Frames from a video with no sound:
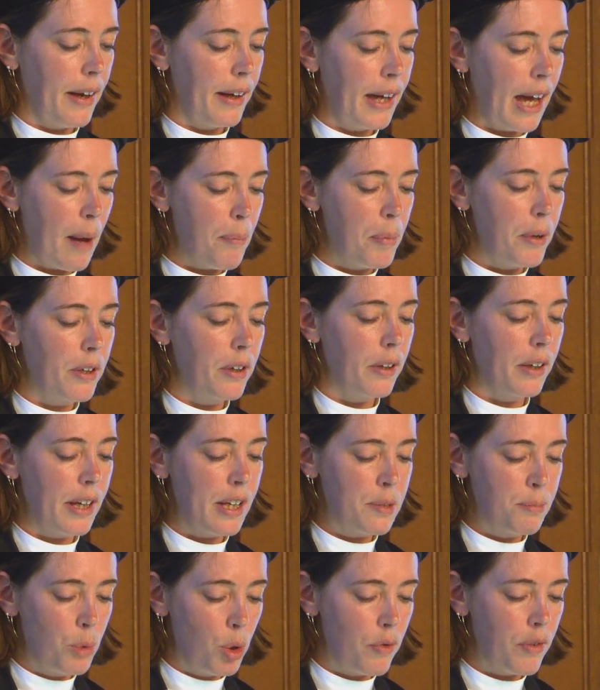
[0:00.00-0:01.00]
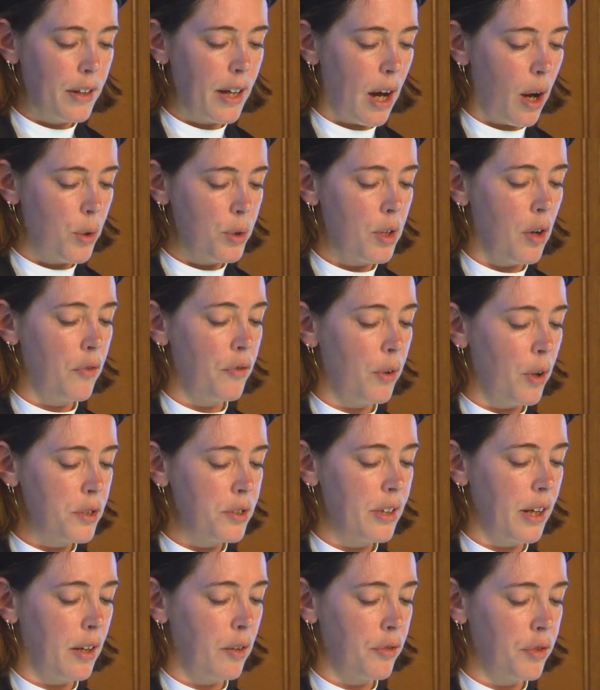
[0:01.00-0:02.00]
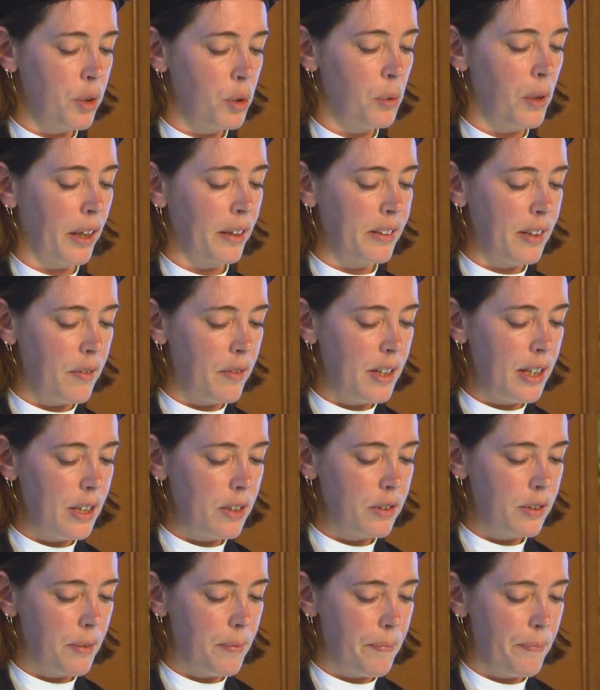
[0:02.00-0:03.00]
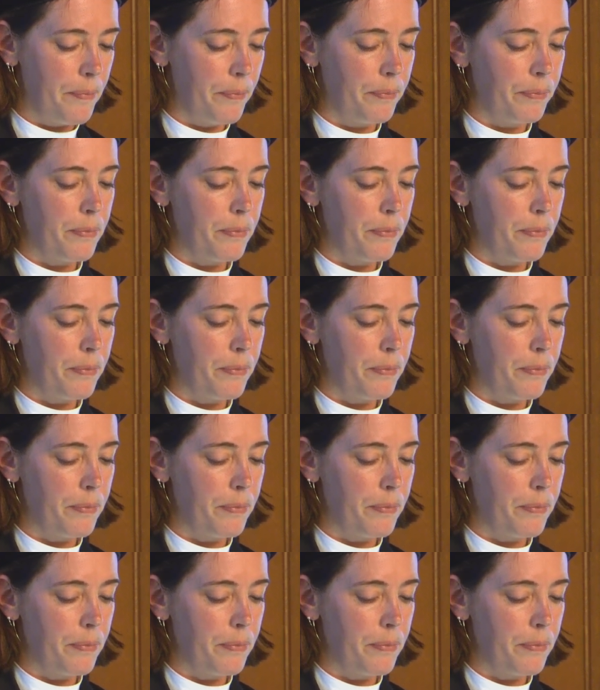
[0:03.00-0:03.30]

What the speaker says: Capital is moving out of fossil fuel activities.